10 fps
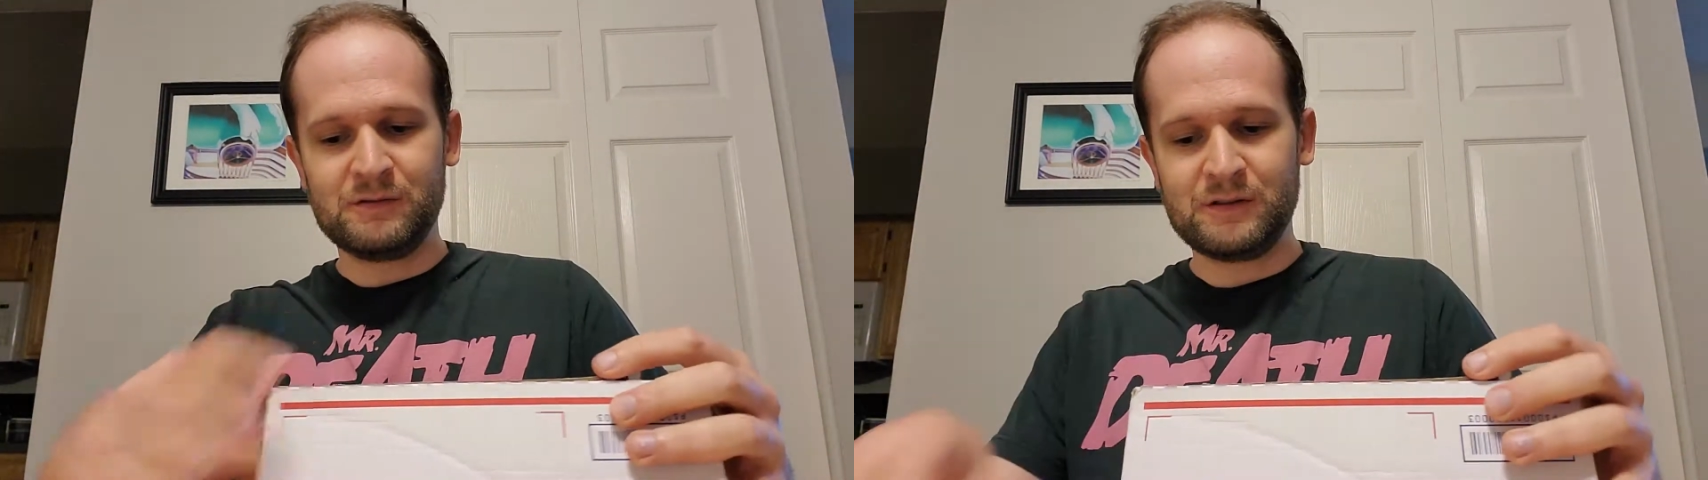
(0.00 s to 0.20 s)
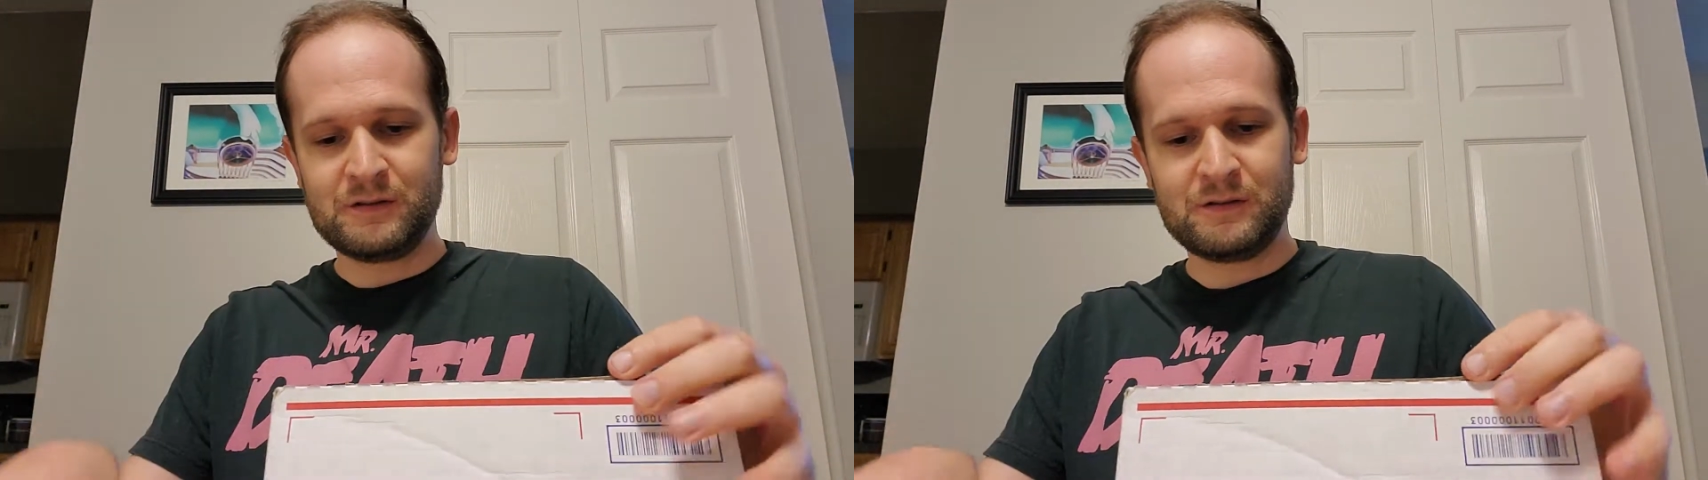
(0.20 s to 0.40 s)

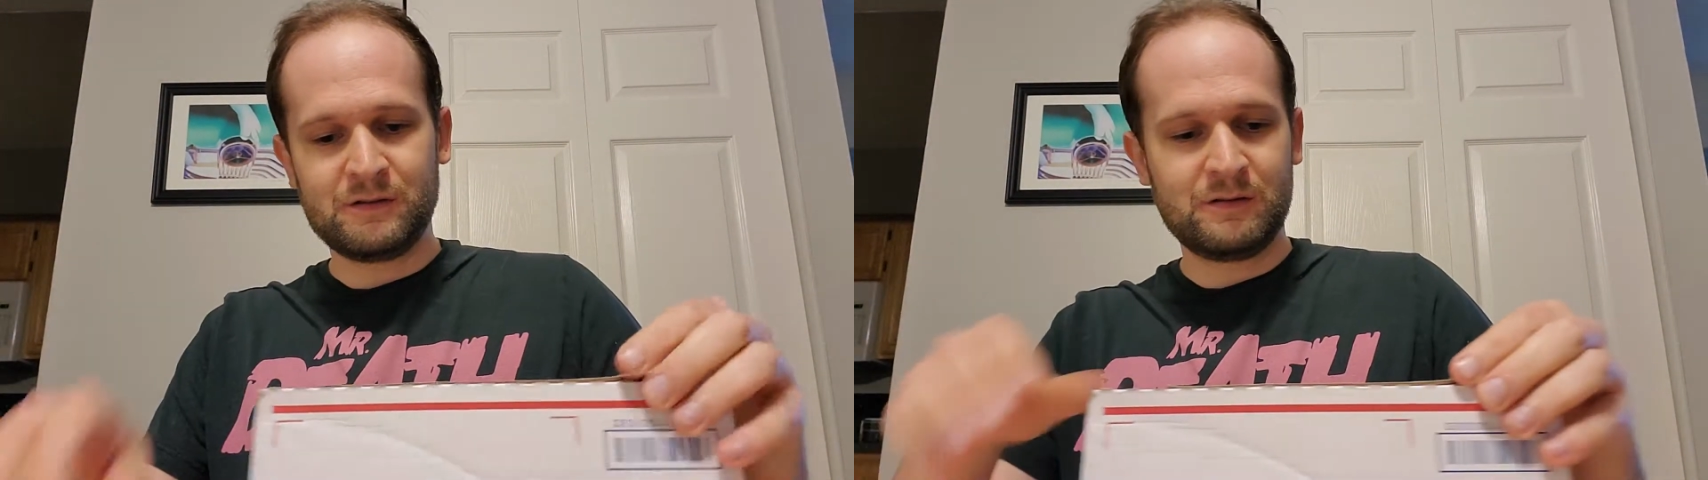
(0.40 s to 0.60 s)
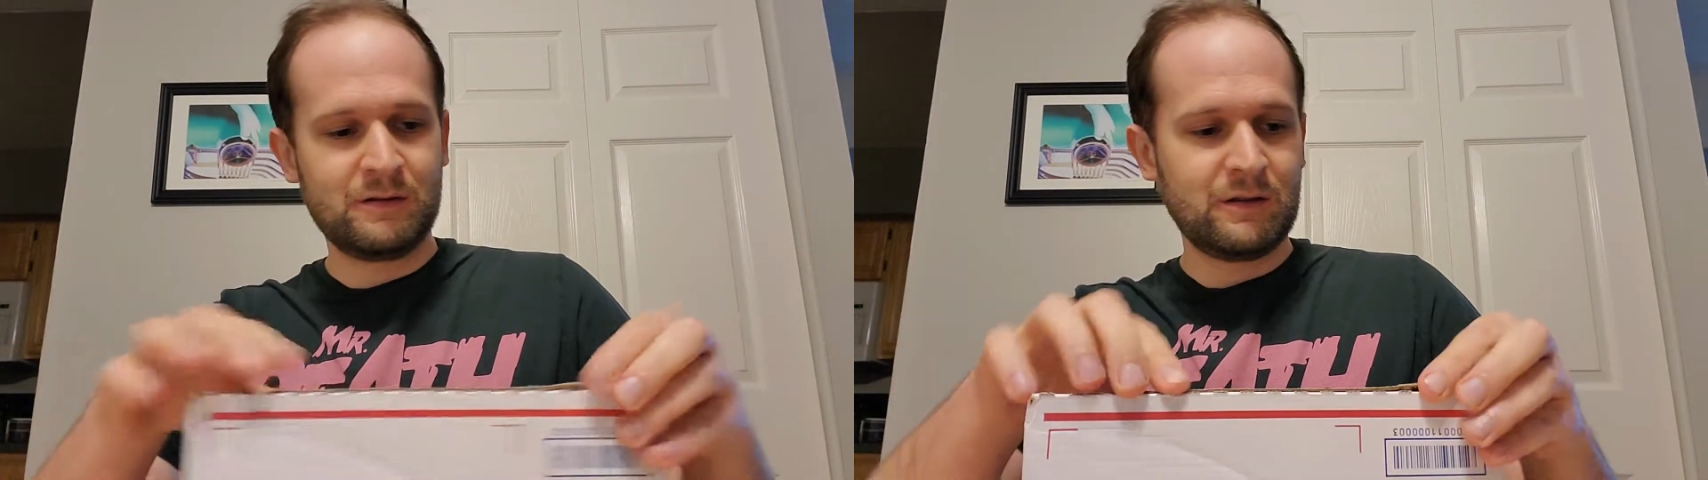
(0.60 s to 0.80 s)
I'll just...
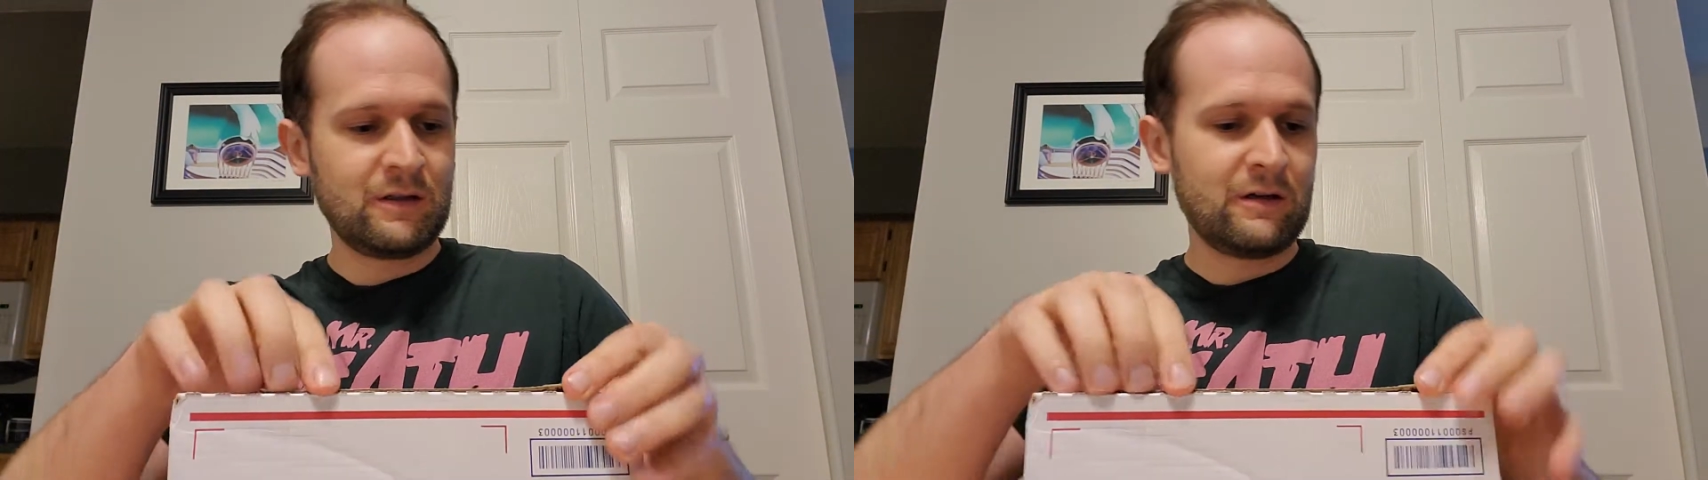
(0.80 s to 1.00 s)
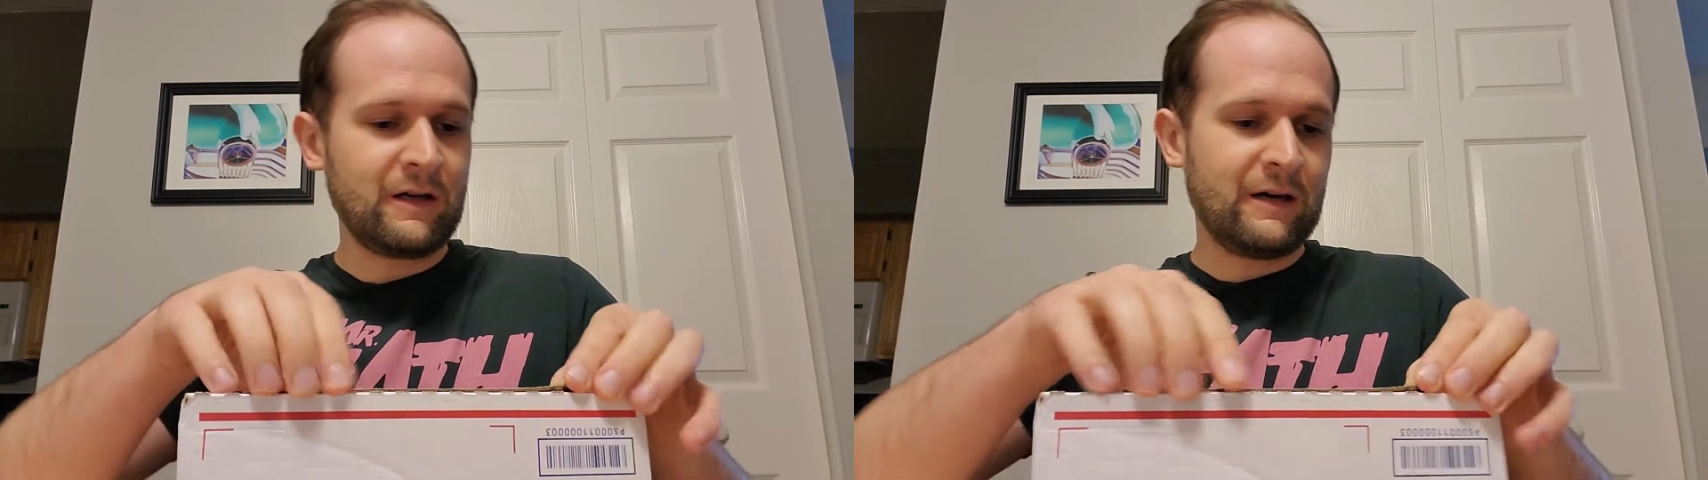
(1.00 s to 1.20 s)

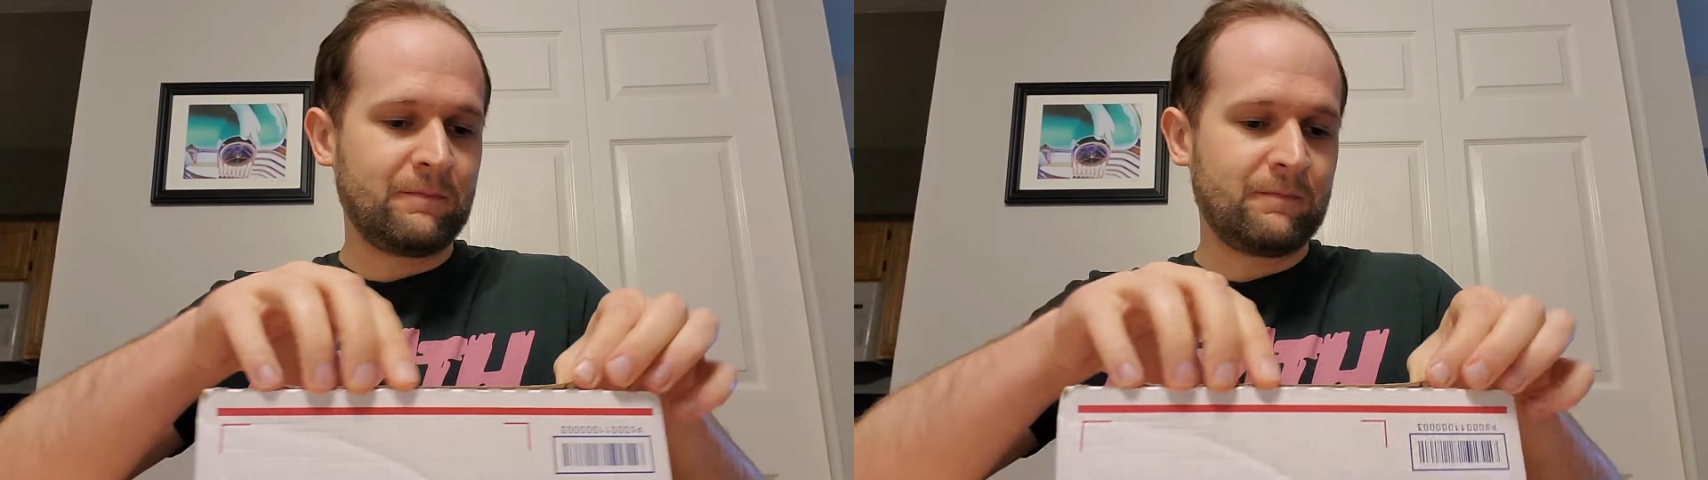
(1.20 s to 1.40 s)
Oh yeah,